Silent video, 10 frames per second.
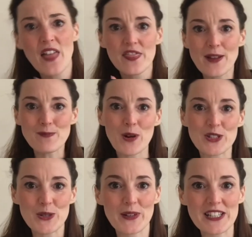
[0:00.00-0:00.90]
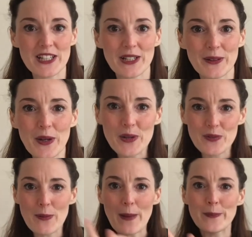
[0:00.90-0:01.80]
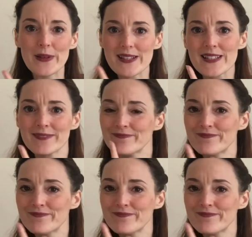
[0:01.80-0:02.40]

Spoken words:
Then what do we do? Who remembers?